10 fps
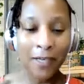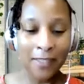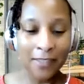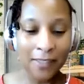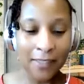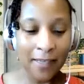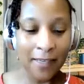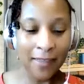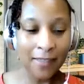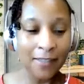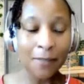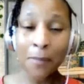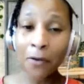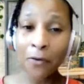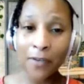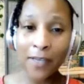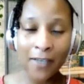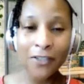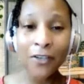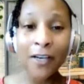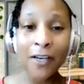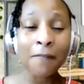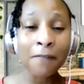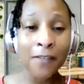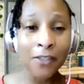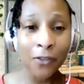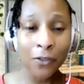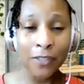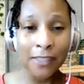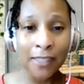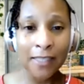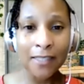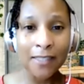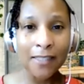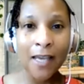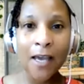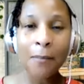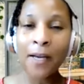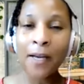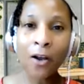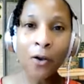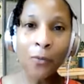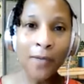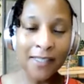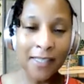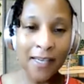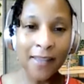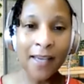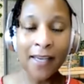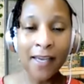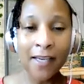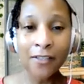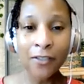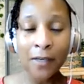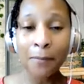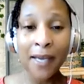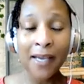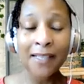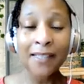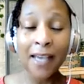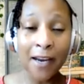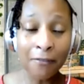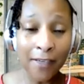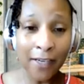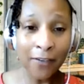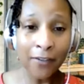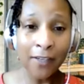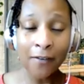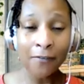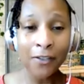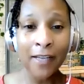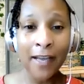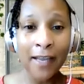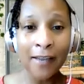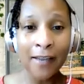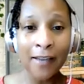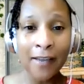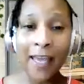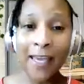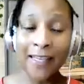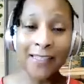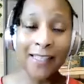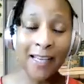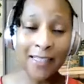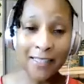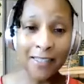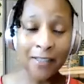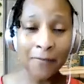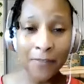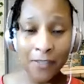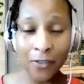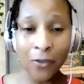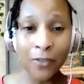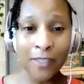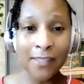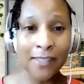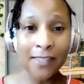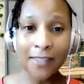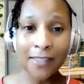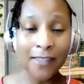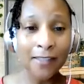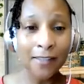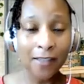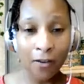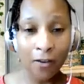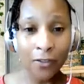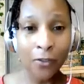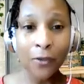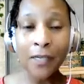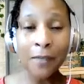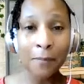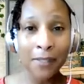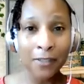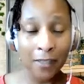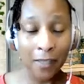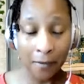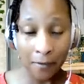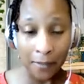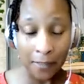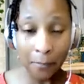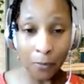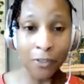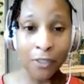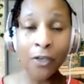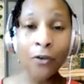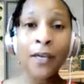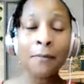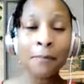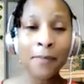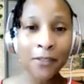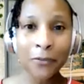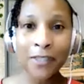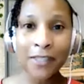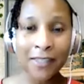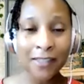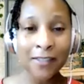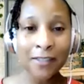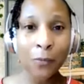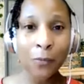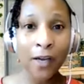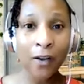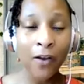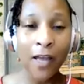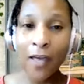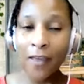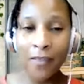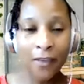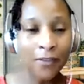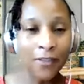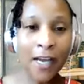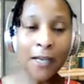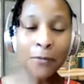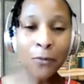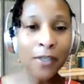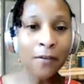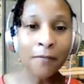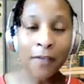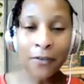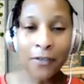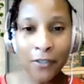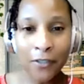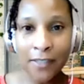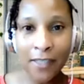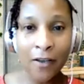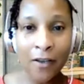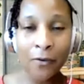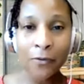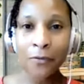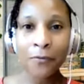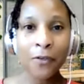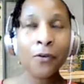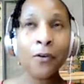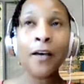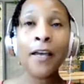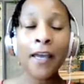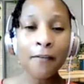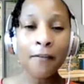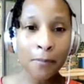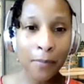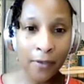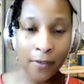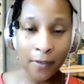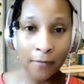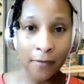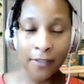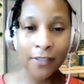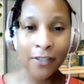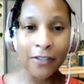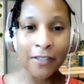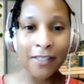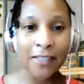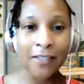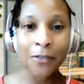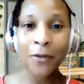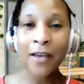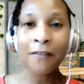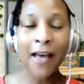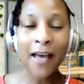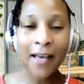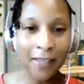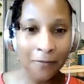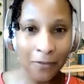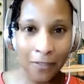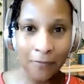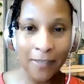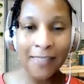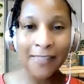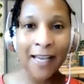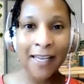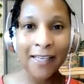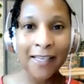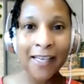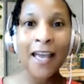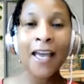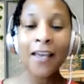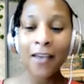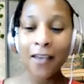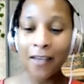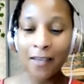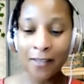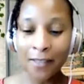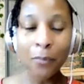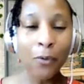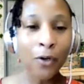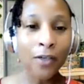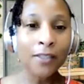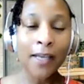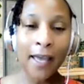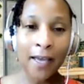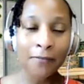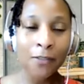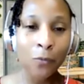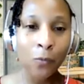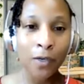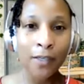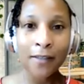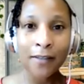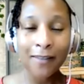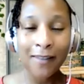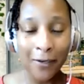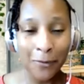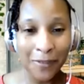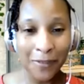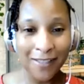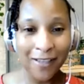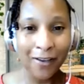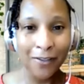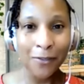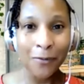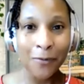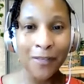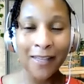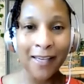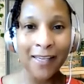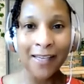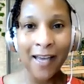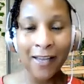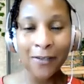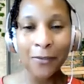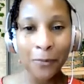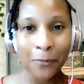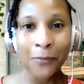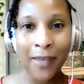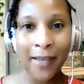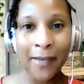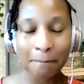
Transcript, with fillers: should say, thinks about cancer in a physical sense. But I always say that cancer impacts every area of your life. And it's not just a physical disease, it's also an emotion, uh, emotional and mental disease as well. There's times where you're very stressed out, you feel a heavy burden of uncertainty, you have high levels of anxiety. It's important to have someone that you can talk to and that can guide you through that.